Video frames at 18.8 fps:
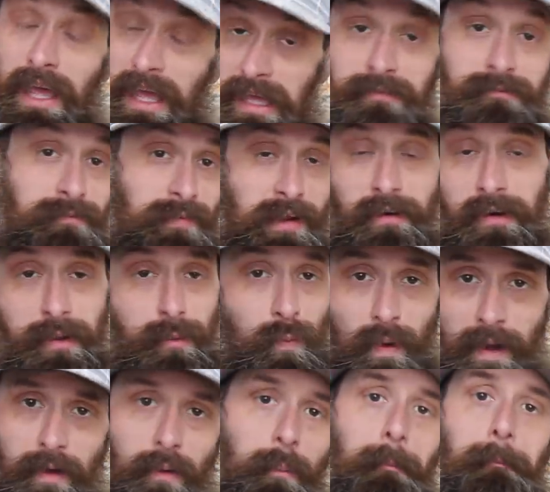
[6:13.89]
It very
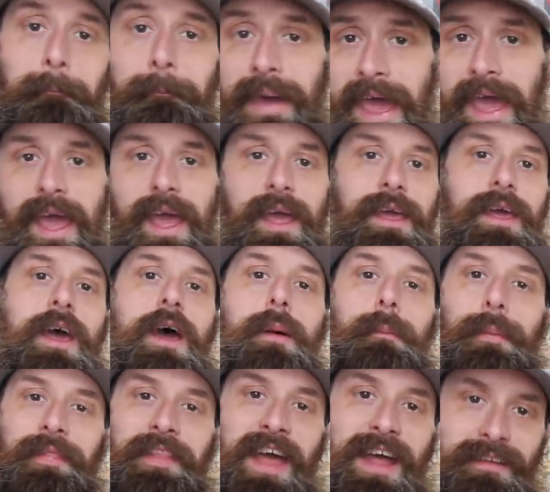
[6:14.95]
well may,
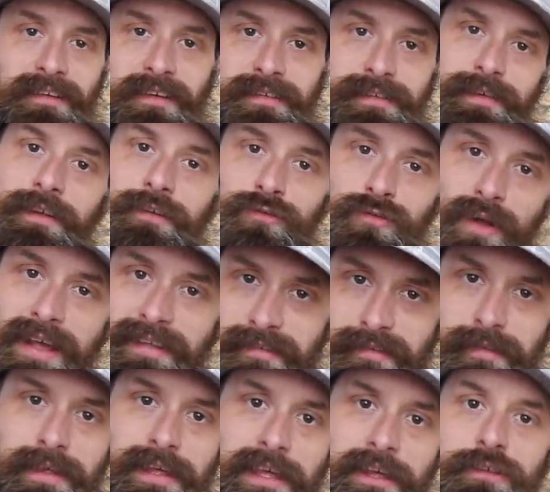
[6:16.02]
but that doesn't
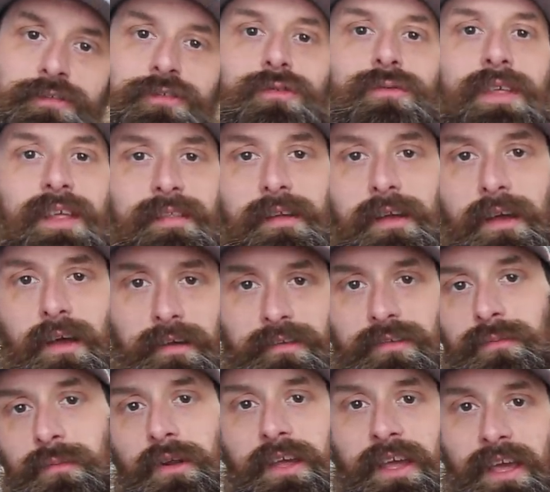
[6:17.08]
address the issue that the
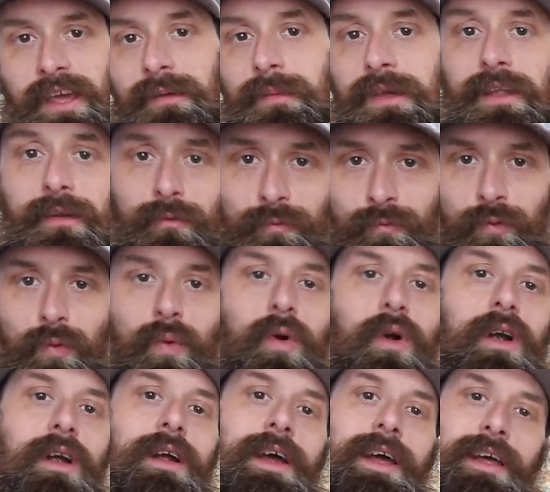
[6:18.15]
customer came in
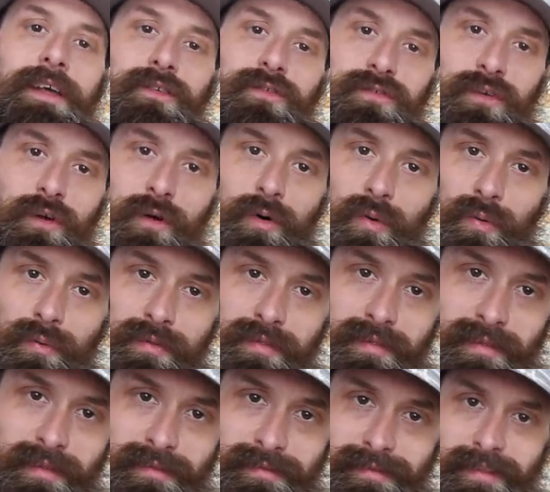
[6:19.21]
for.
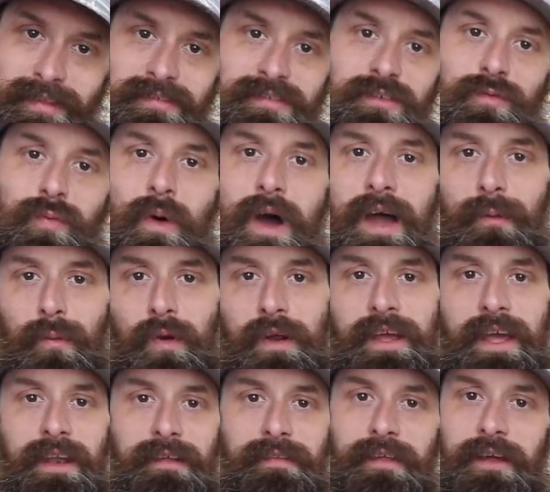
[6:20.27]
So this is why we're
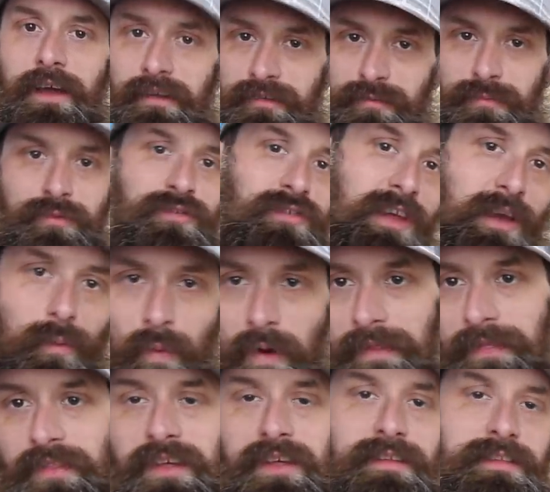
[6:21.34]
getting the customer saying
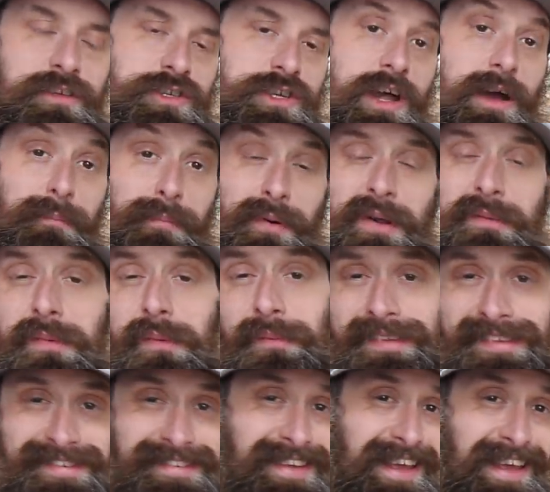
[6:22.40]
one thing, the shop
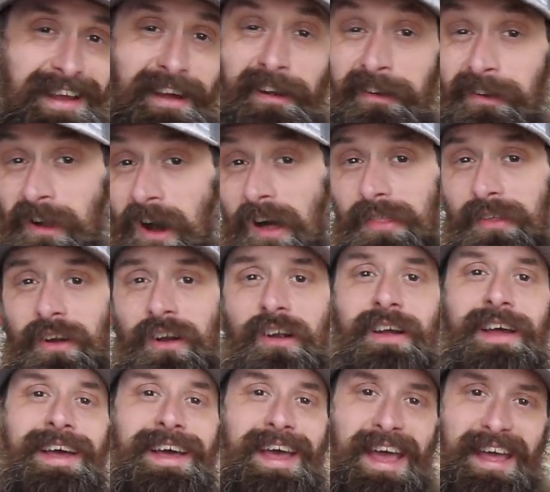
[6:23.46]
probably saying
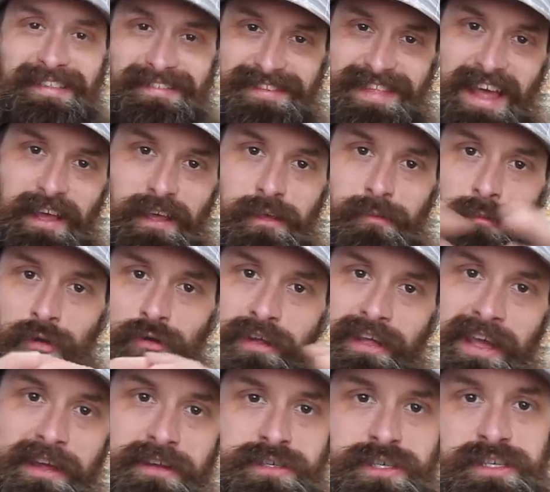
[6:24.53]
another. It's that
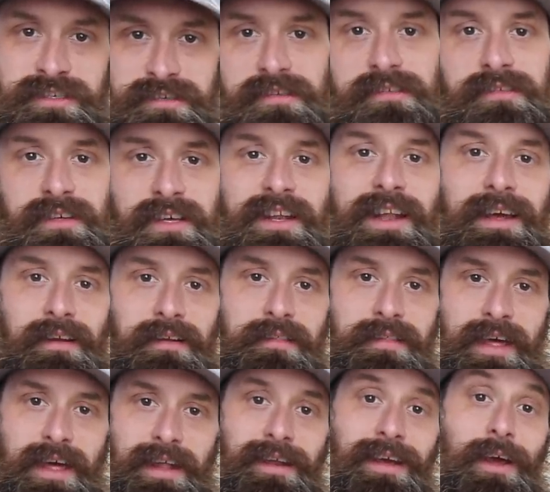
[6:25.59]
communication disconnect
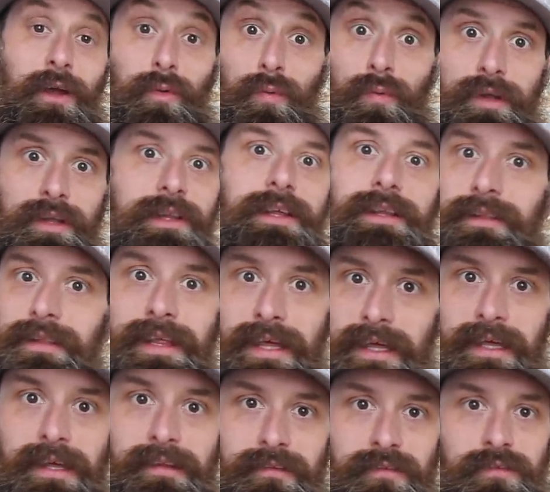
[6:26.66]
that really
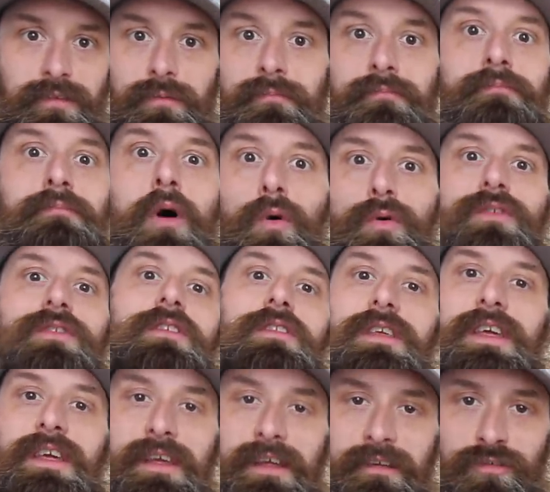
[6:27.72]
leads to most of
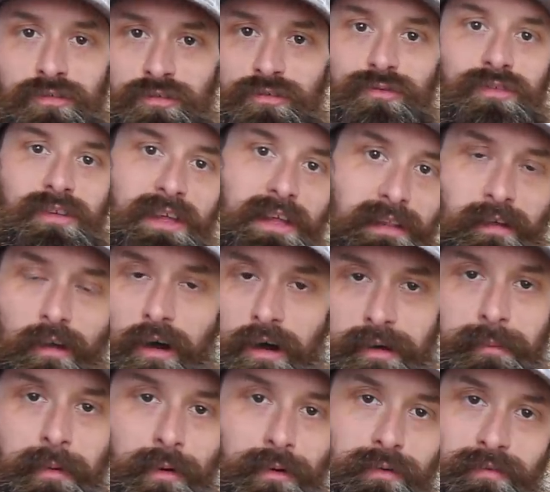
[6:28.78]
the issues in the
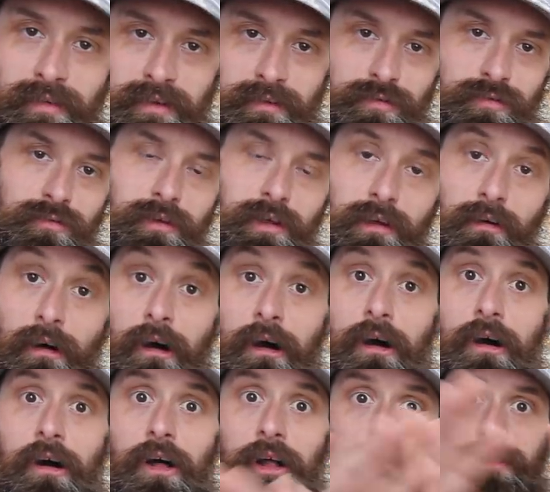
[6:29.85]
automotive industry
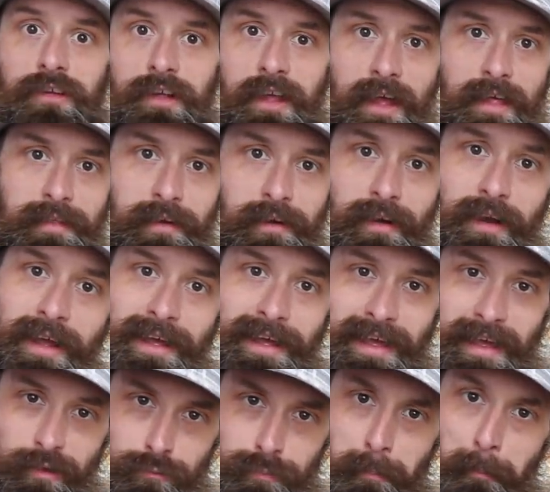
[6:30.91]
altogether
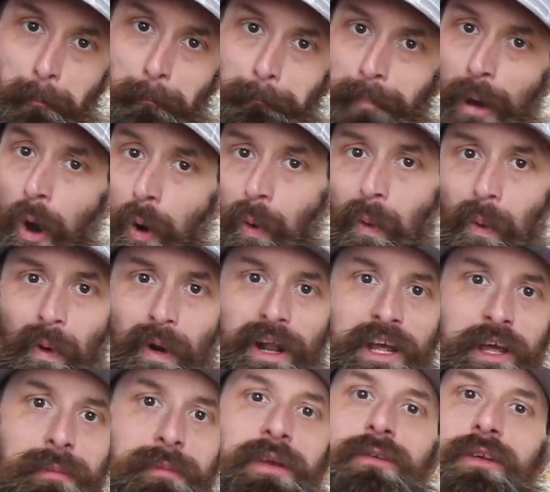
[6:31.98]
is poor
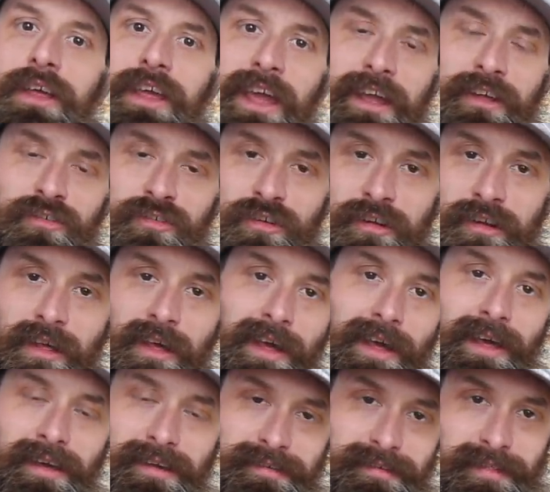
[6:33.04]
communication,
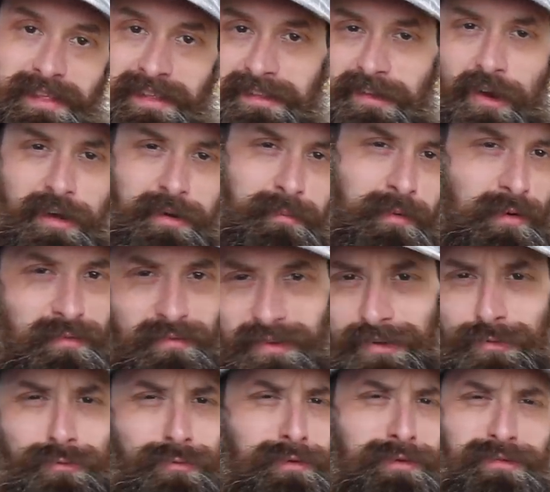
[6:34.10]
because I think the automotive
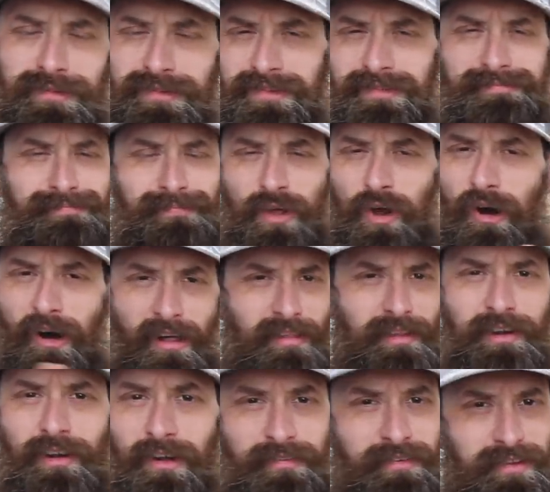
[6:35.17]
industry just
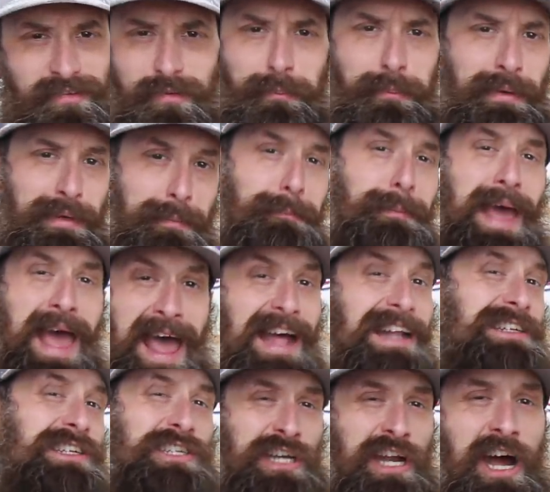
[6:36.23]
all in all does a pretty
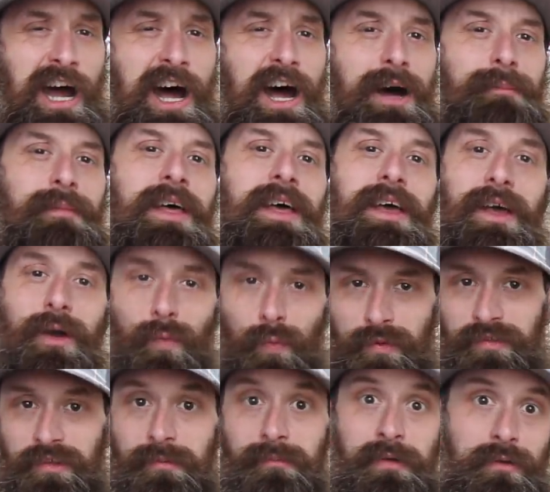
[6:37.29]
bad job
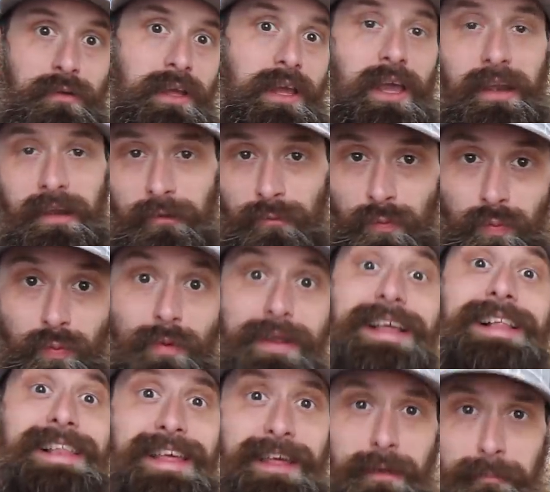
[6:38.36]
with communicating
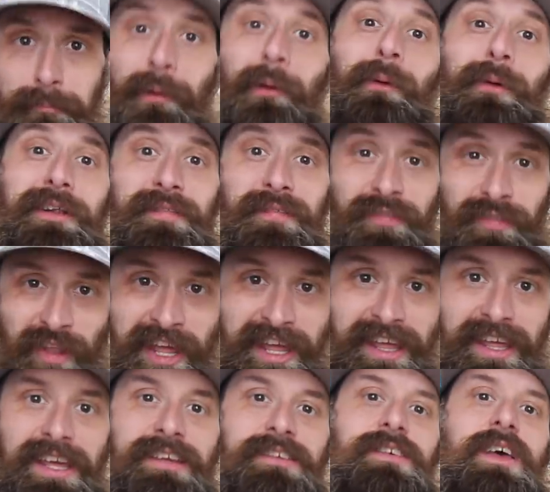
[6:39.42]
really important
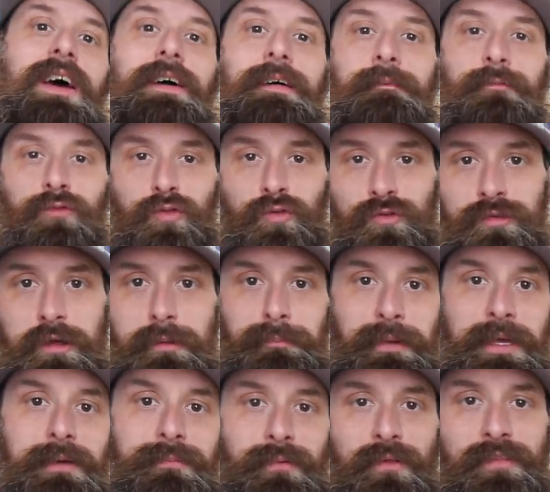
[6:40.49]
things to the
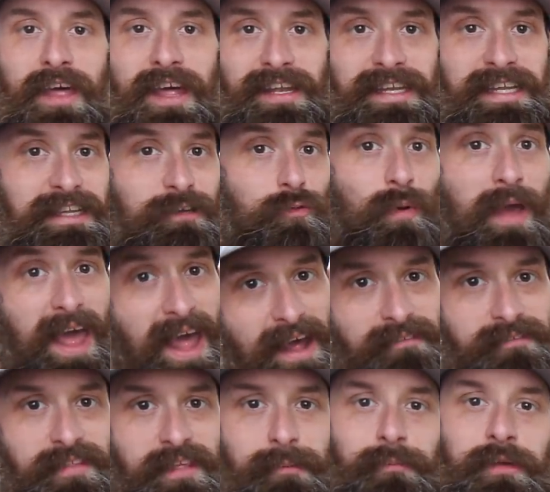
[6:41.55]
people that need to
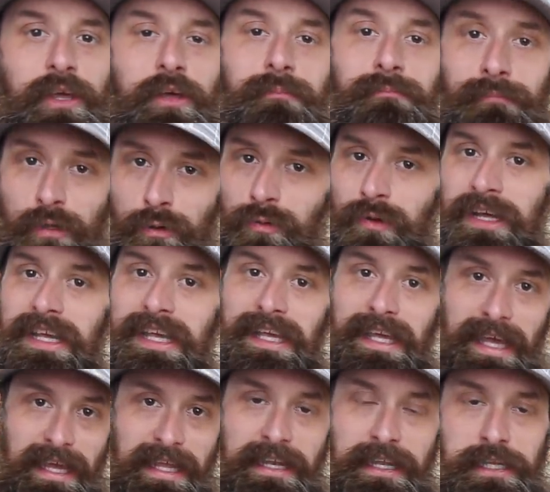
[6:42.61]
have them
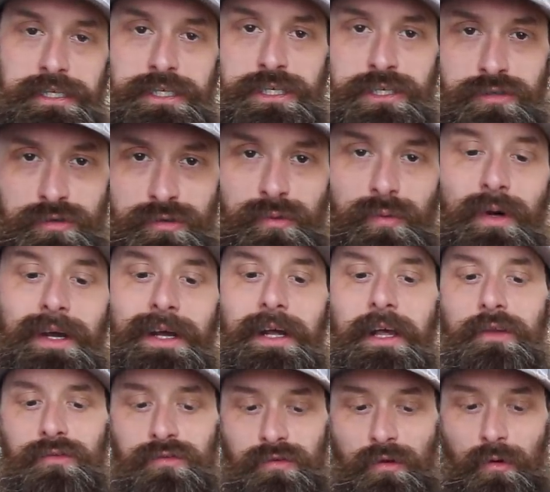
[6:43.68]
communicated to.
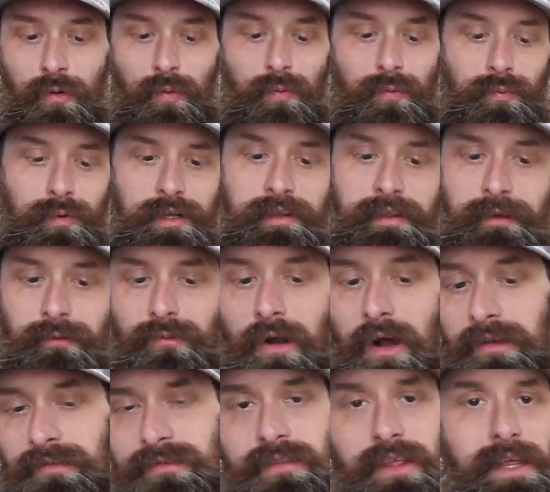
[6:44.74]
So really,
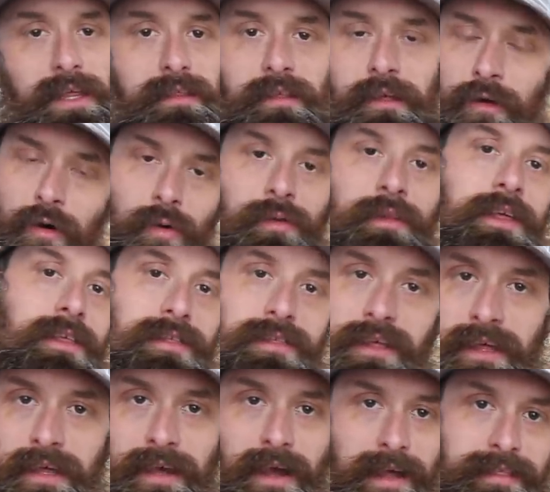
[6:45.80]
Ross, the only
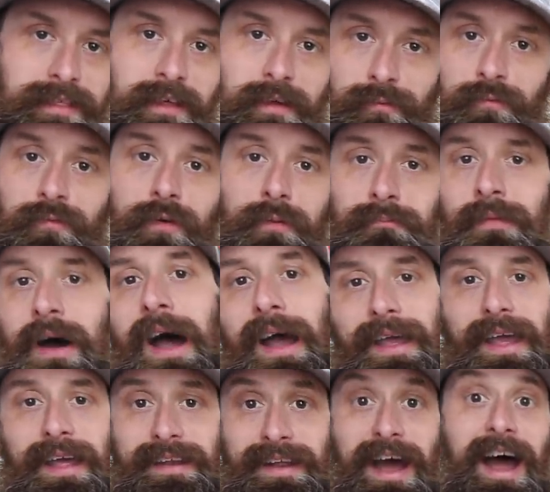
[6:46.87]
thing I think from
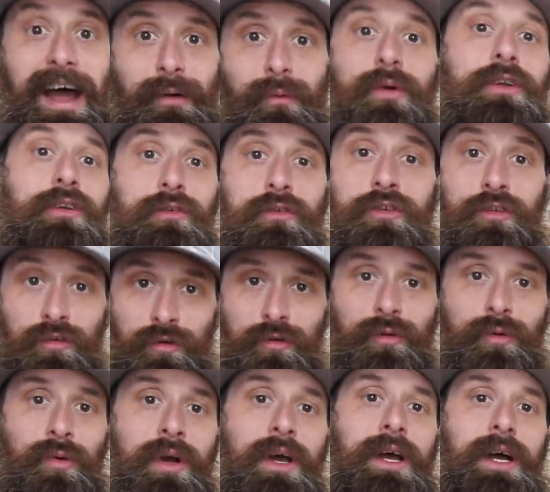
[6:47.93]
my end I would
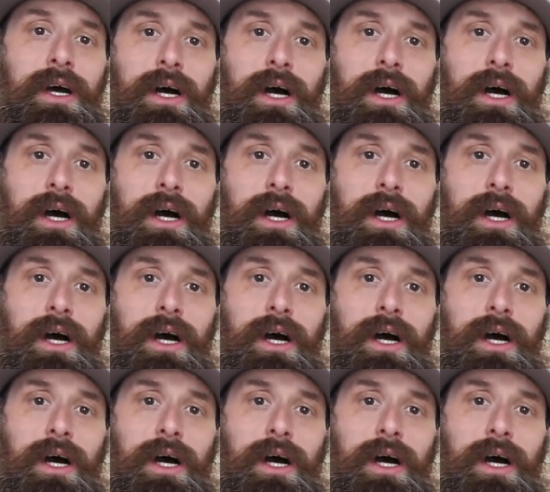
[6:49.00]
do